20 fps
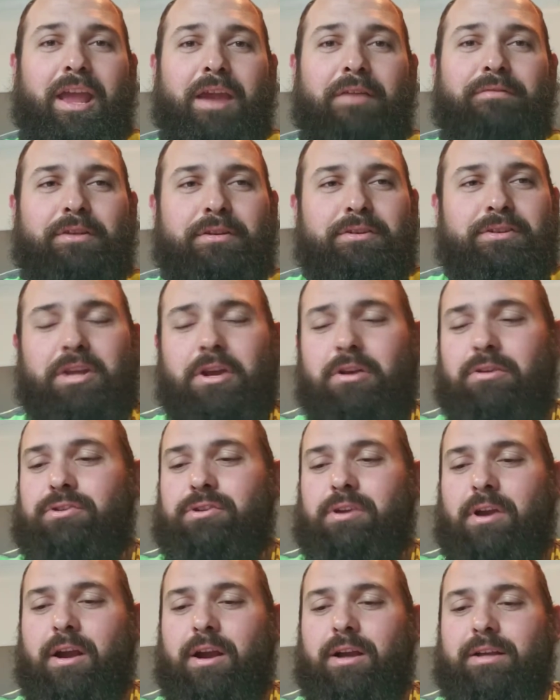if there's two
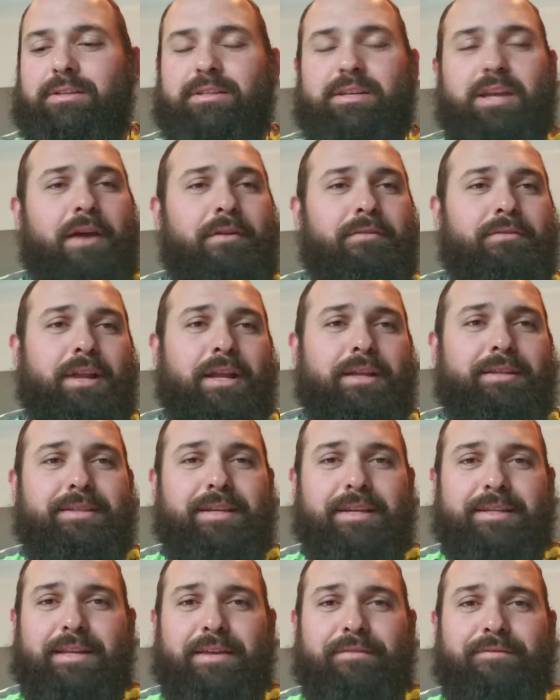trucks governed at
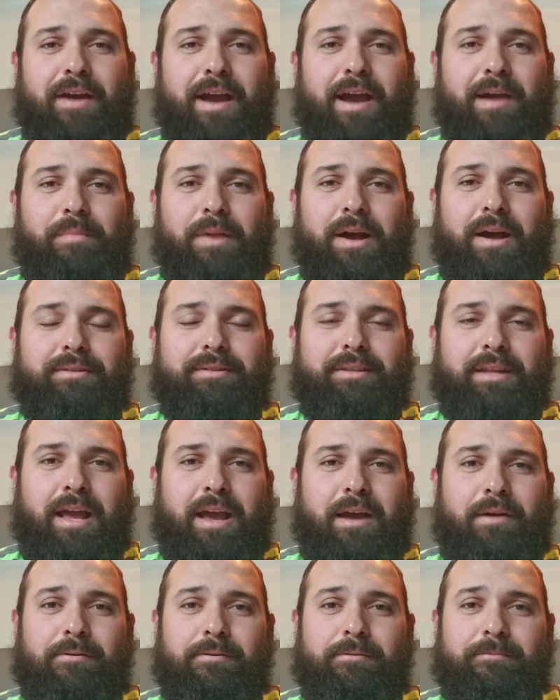65 miles an
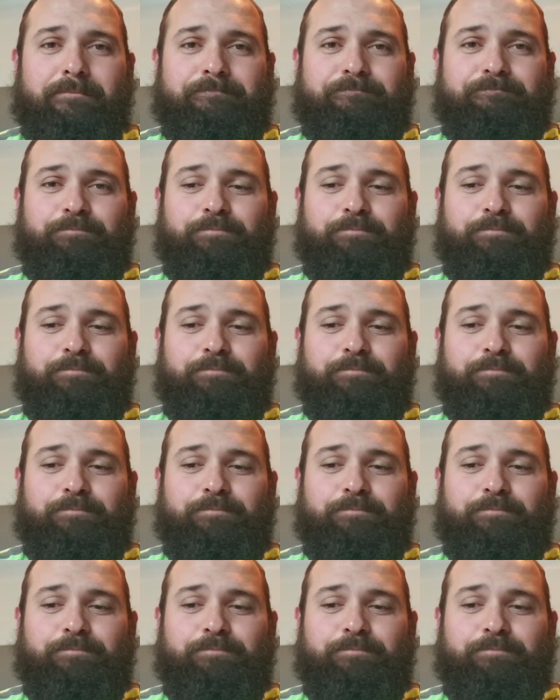hour,